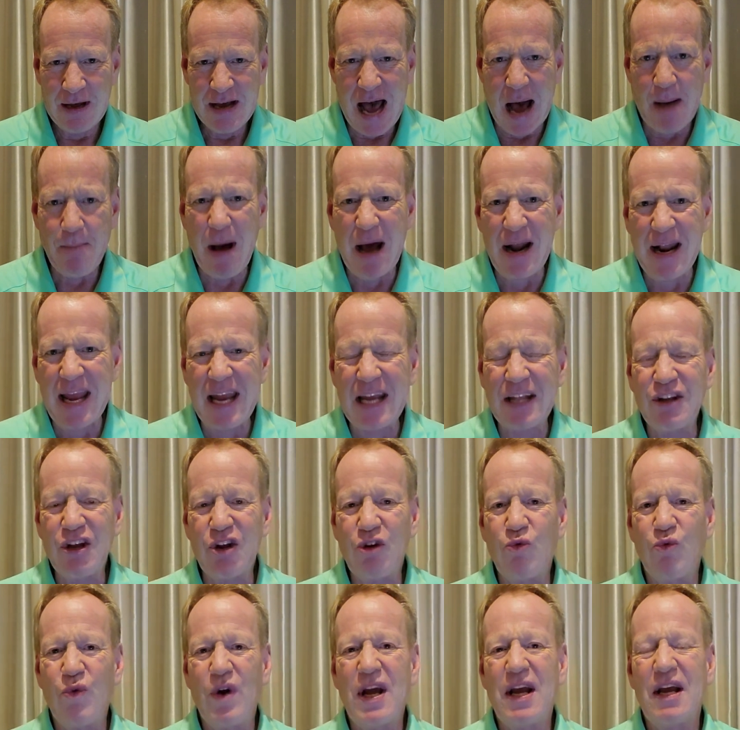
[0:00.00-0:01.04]
How about
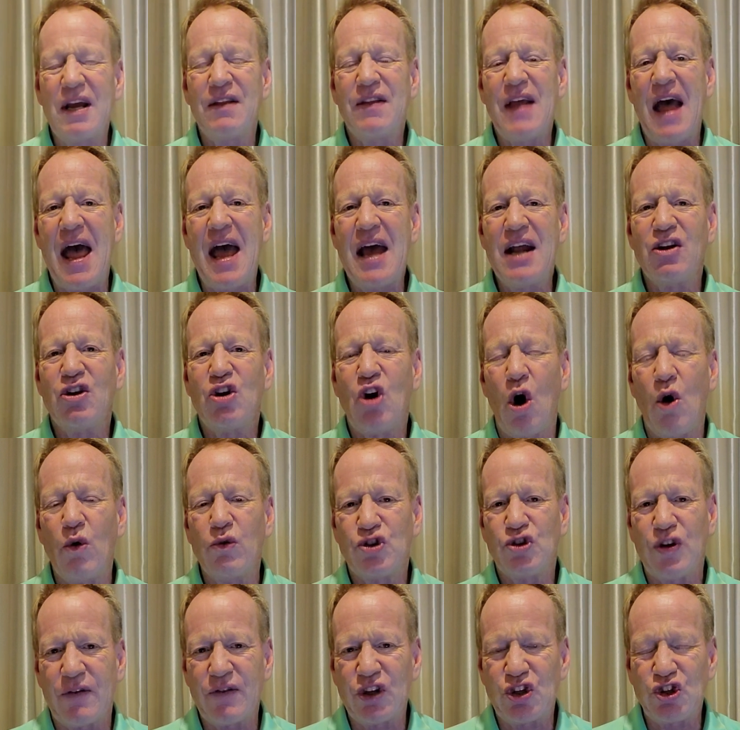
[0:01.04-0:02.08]
Andy Reid, the head
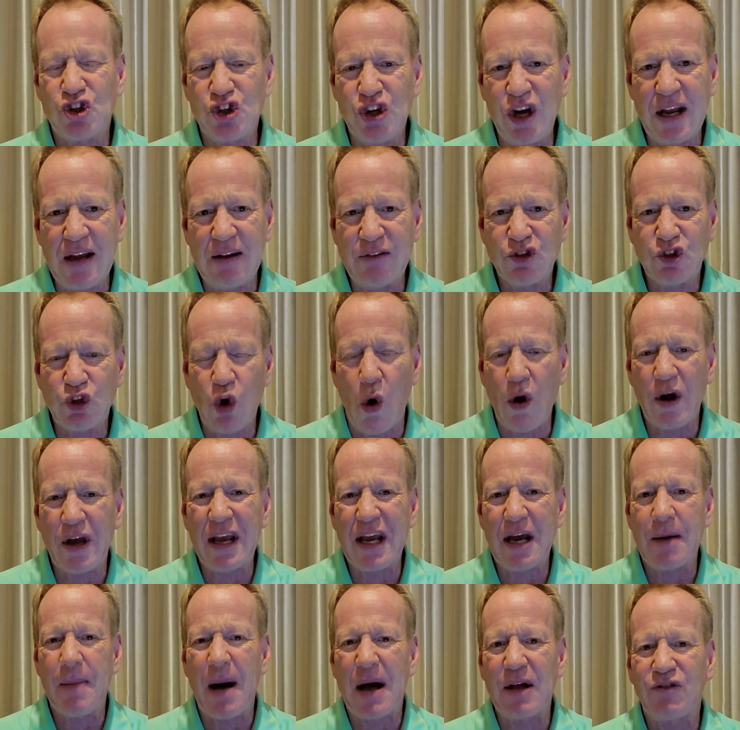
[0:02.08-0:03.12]
coach of the Chiefs,
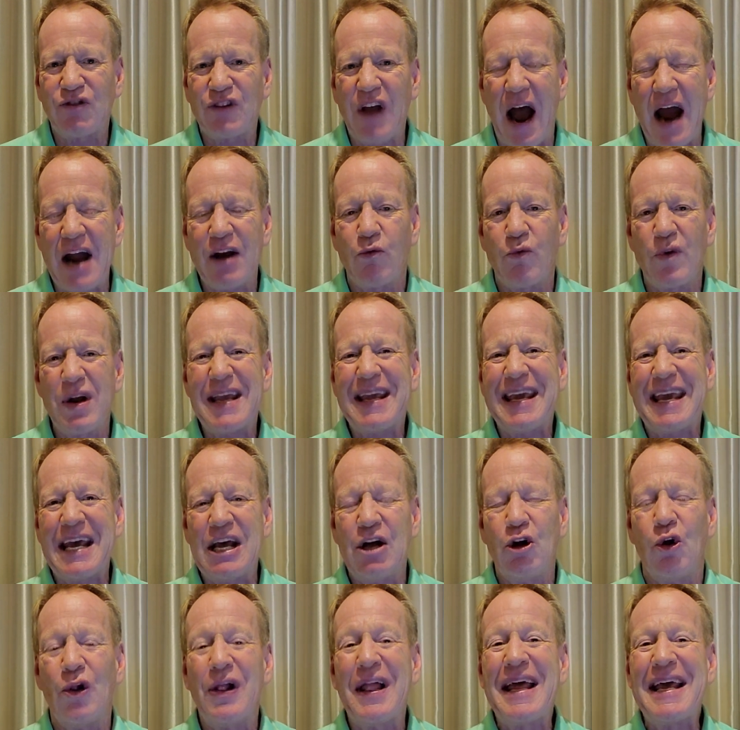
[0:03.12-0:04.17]
talking about Tyreke
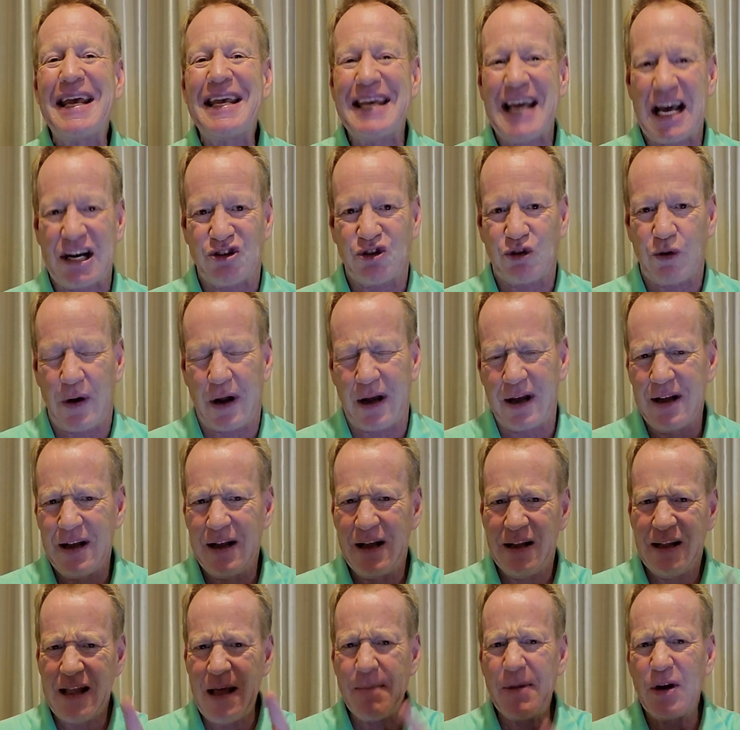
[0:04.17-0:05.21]
Hill yesterday?
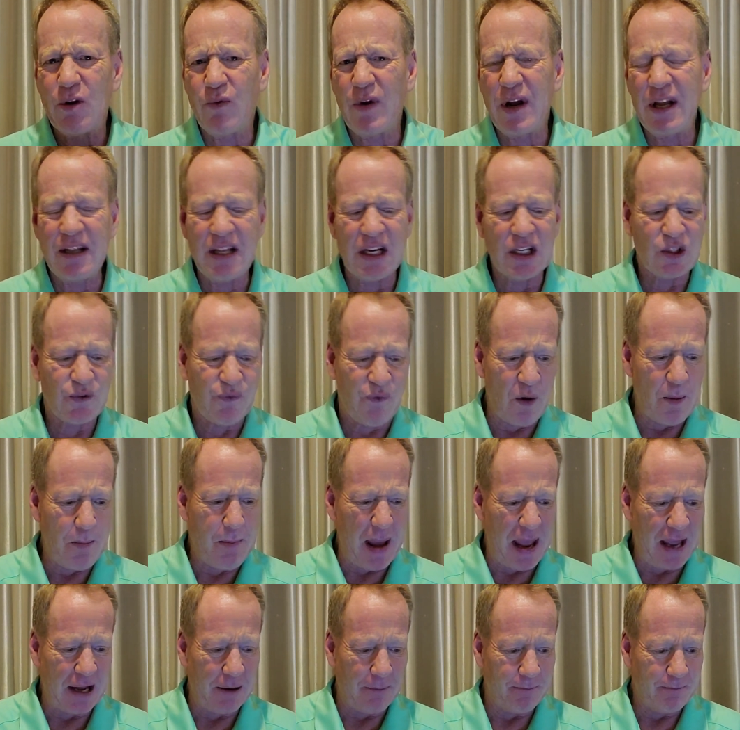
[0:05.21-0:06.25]
Let me read this
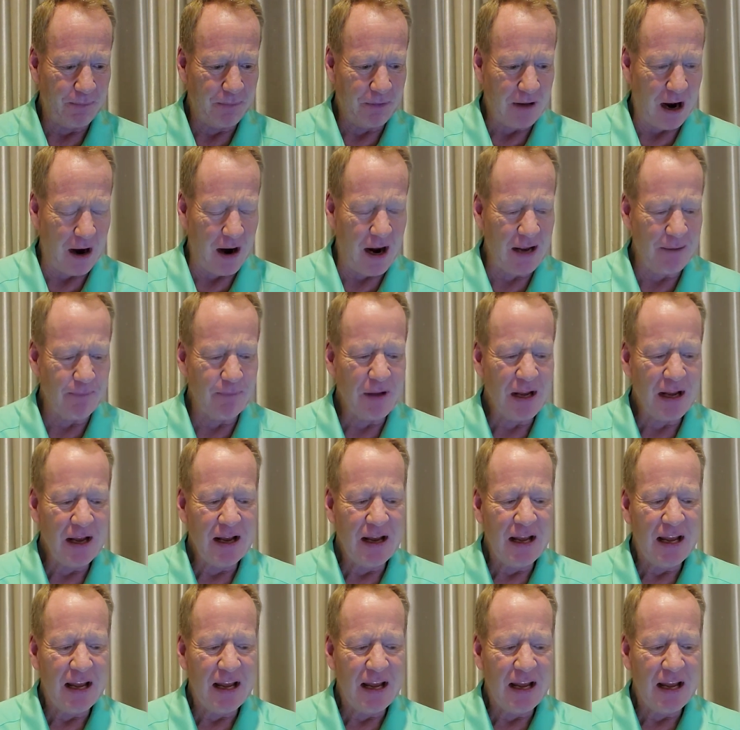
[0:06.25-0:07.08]
verbatim, all right?